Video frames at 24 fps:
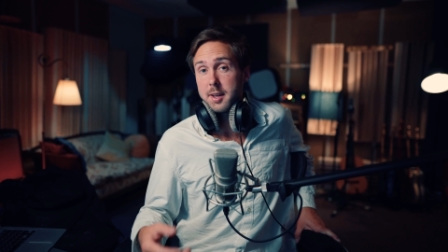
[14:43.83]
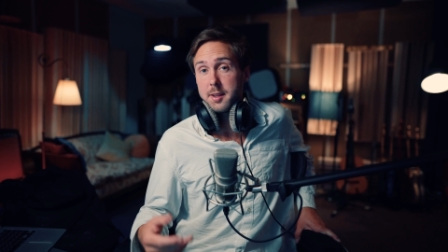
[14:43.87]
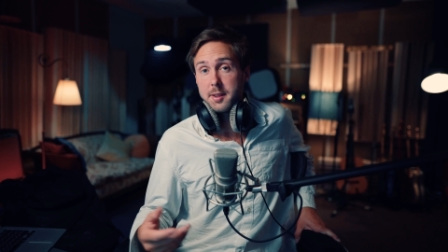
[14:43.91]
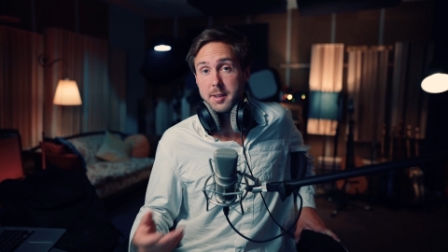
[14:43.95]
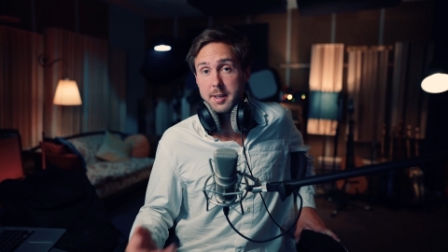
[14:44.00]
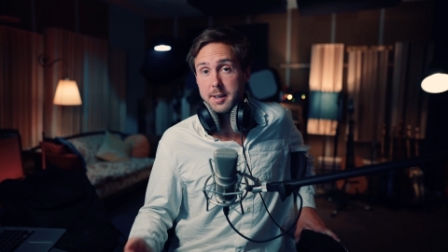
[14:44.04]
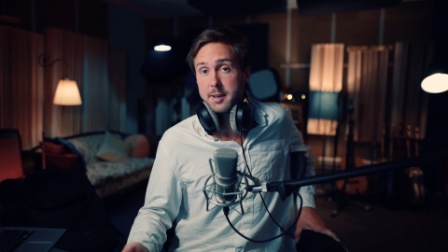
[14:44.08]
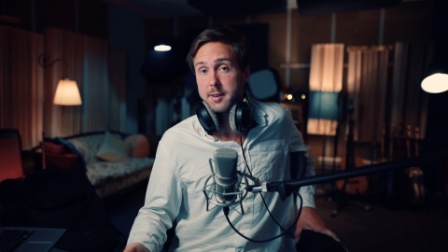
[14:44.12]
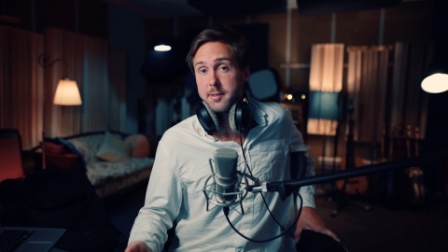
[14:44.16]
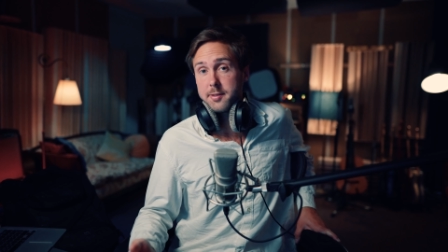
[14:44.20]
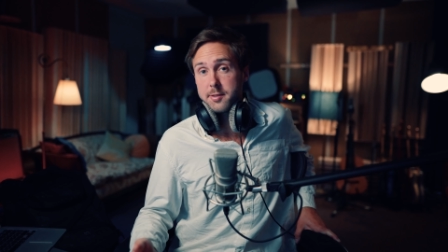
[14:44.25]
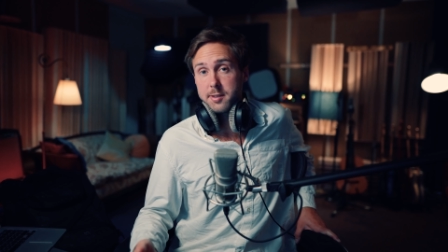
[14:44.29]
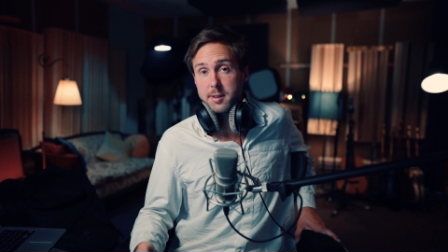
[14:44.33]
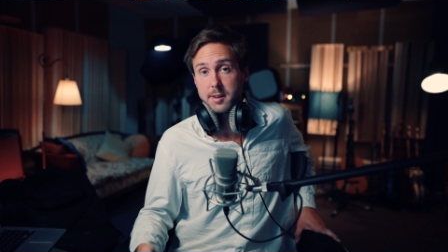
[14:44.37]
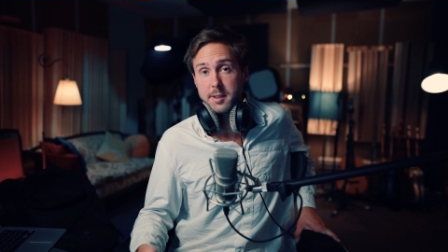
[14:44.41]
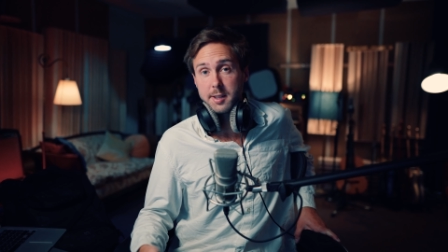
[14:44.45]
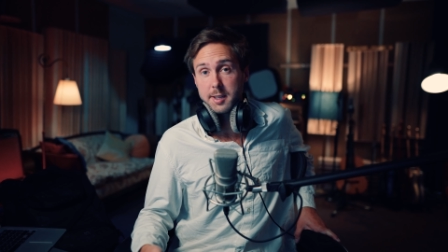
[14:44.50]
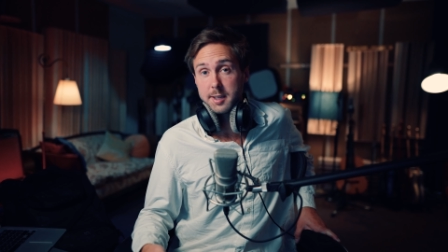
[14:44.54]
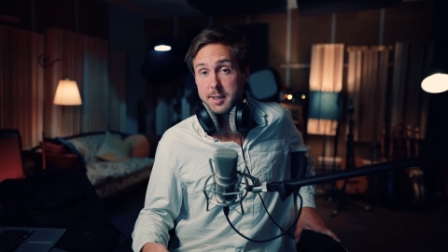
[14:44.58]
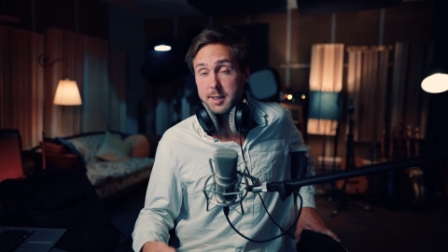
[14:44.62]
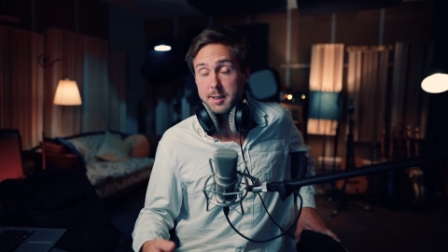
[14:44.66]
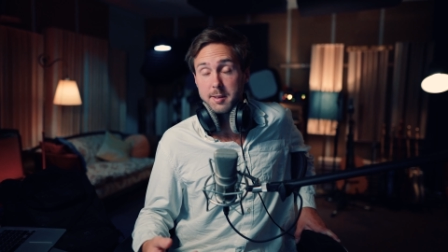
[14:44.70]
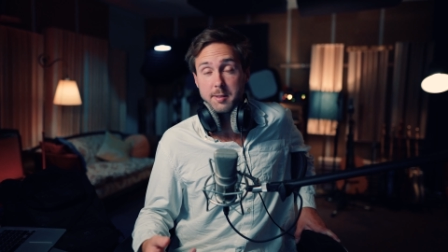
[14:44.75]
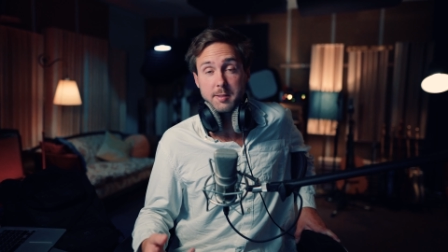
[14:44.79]
and therefore
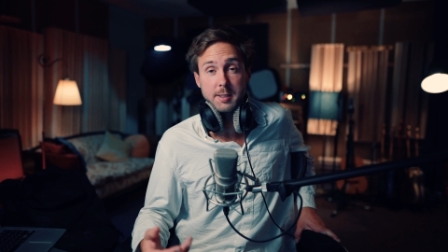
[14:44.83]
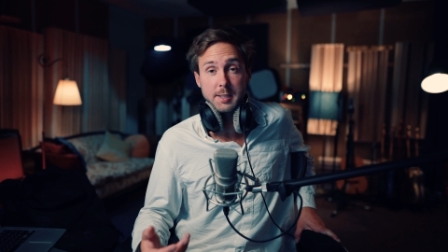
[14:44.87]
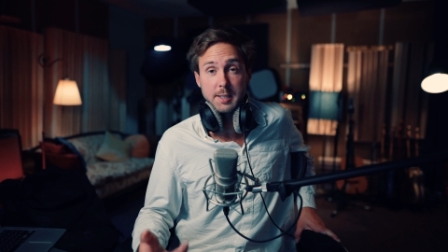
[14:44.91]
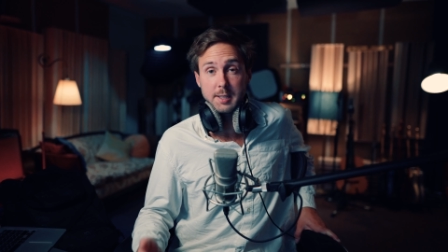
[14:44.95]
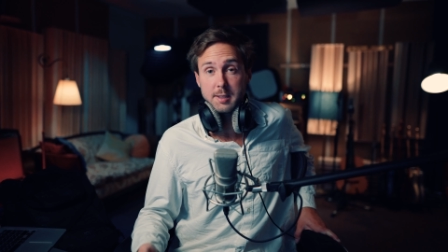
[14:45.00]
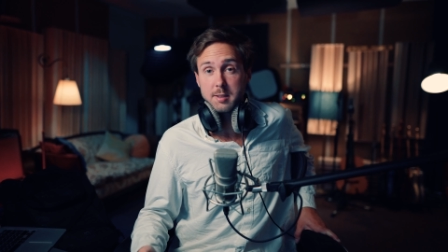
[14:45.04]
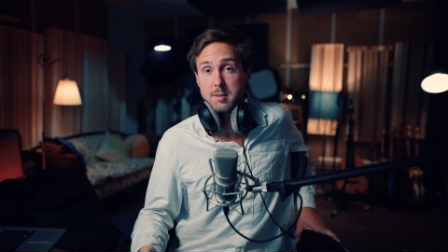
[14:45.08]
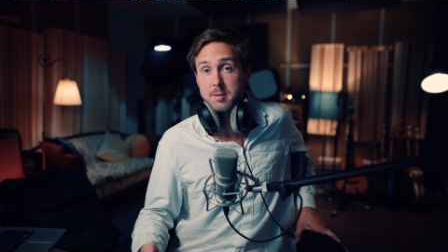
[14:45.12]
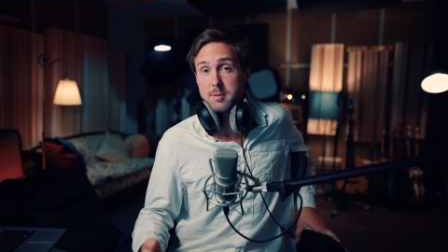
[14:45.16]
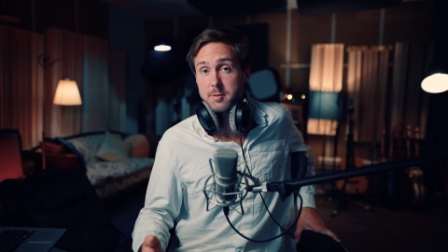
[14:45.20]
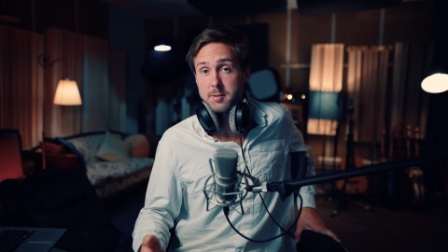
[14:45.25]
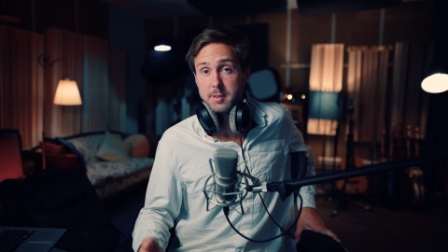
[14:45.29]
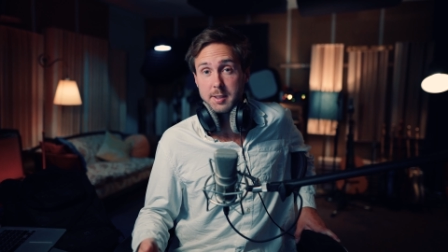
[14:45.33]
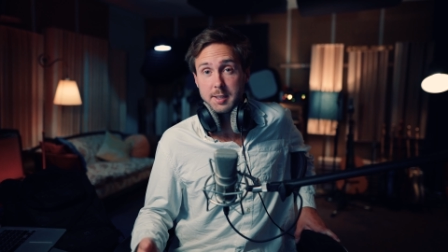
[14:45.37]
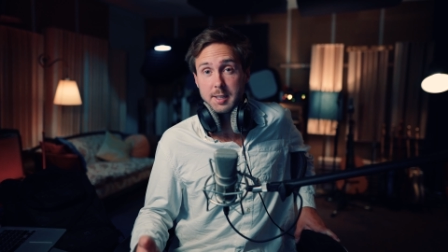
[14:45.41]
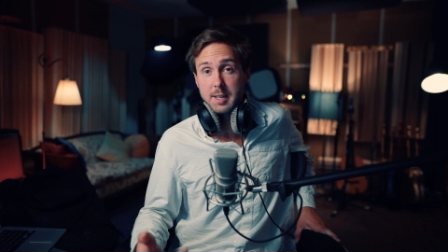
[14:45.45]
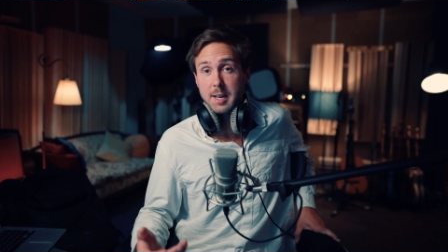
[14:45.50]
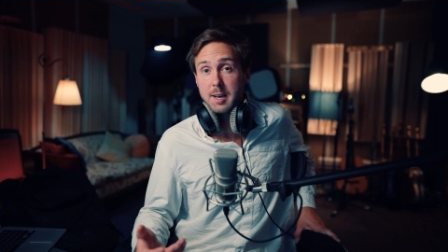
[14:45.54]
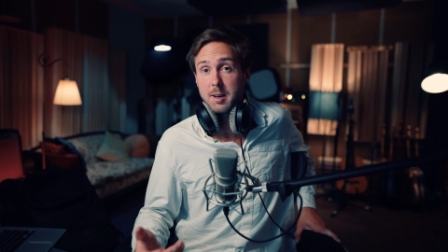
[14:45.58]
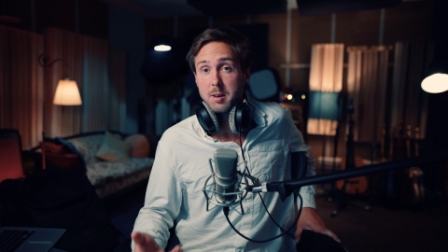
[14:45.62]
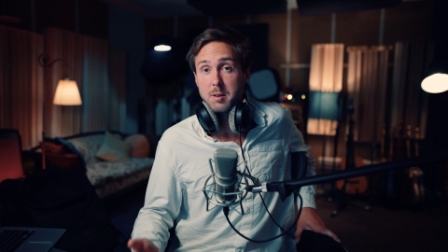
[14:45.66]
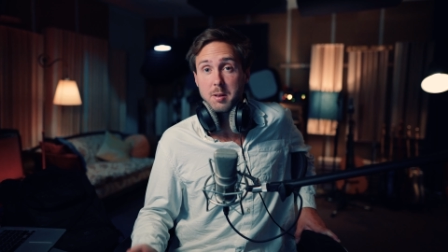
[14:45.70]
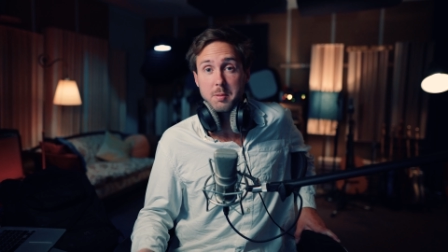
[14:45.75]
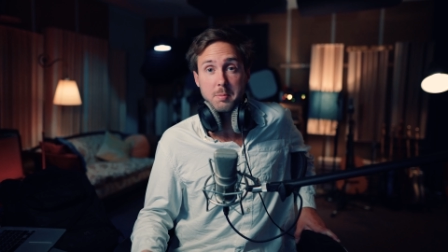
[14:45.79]
they don't get to feel
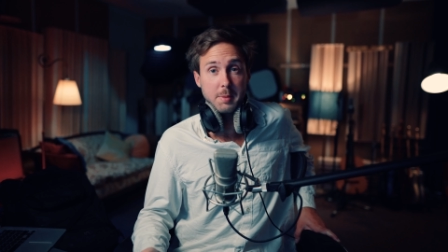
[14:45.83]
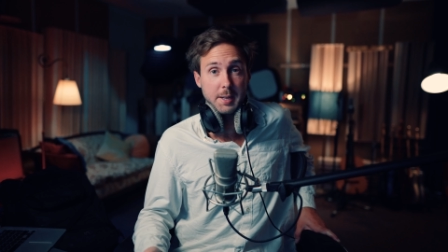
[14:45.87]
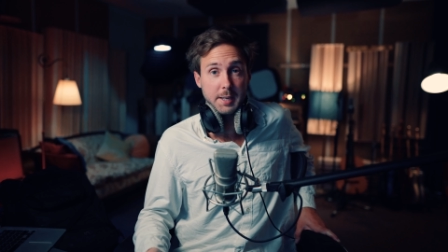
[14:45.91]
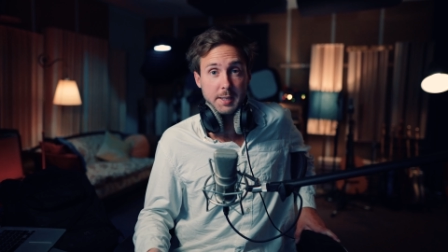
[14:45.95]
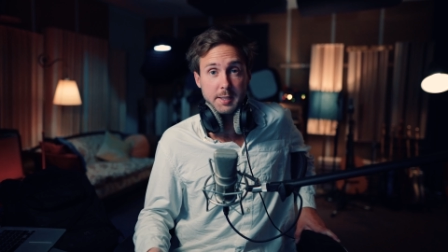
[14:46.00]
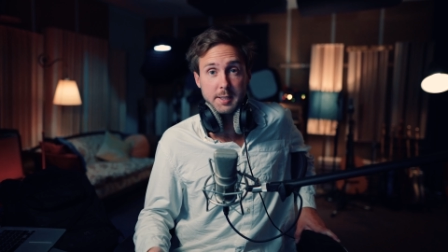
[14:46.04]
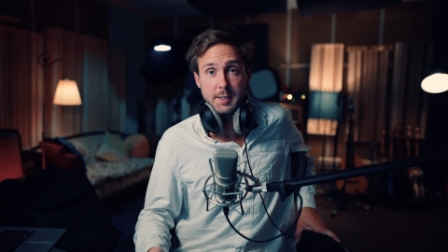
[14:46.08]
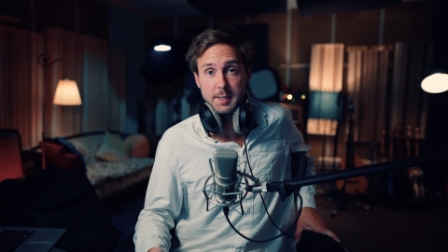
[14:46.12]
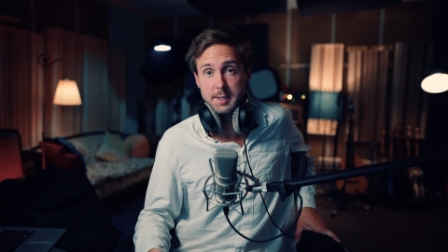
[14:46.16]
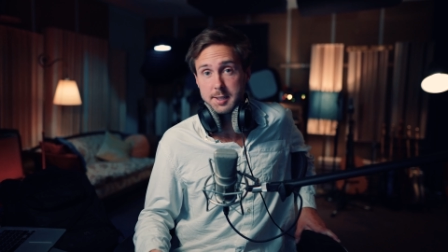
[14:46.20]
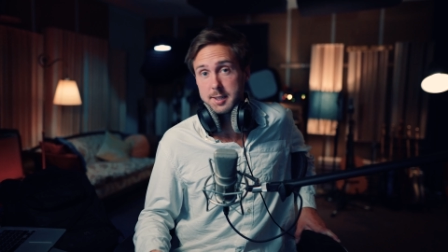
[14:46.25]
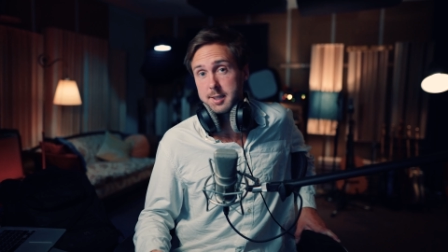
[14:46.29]
how amazing